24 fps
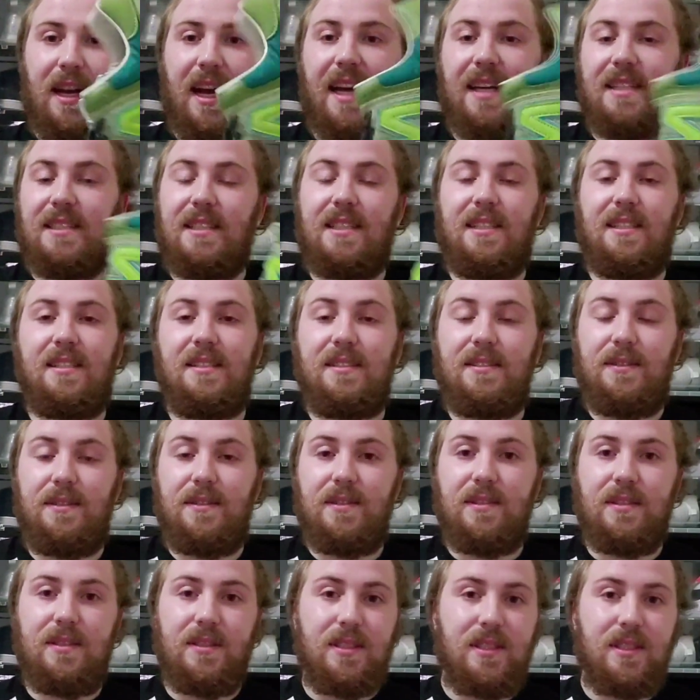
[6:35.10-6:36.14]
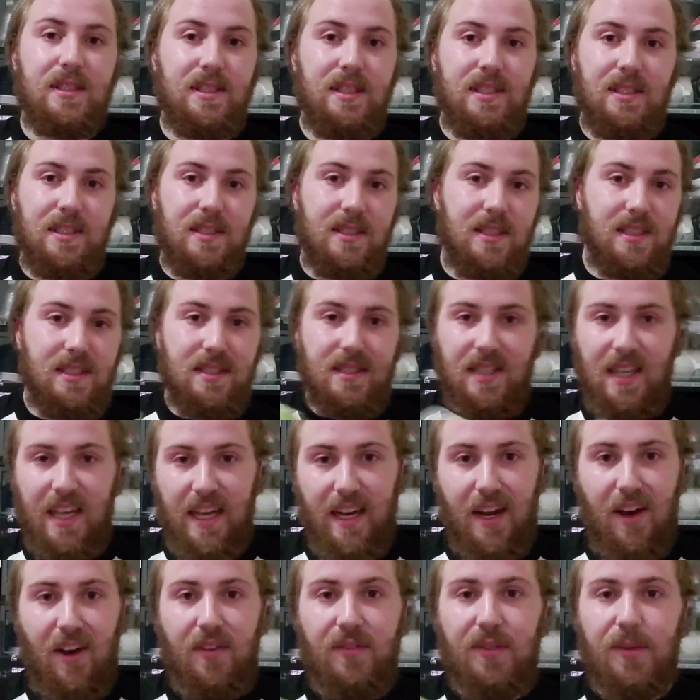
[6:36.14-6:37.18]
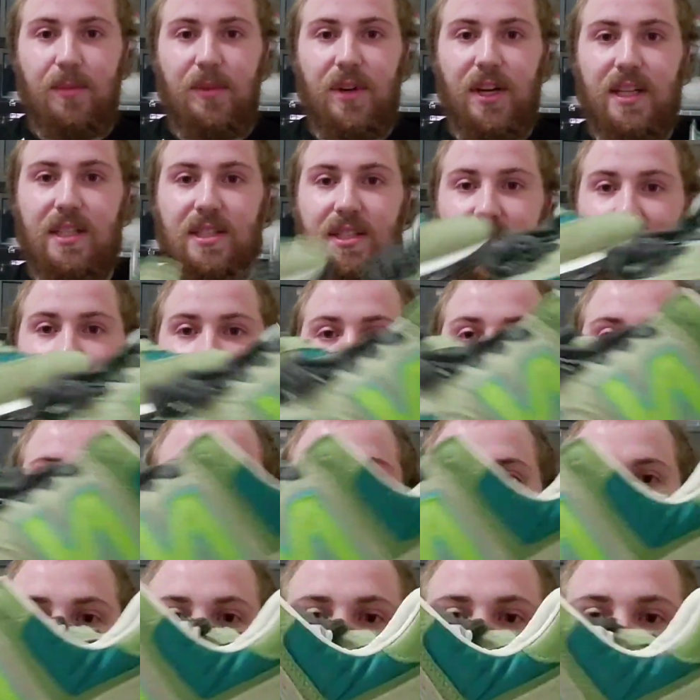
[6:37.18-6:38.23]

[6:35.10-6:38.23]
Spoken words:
had to get off the break just to talk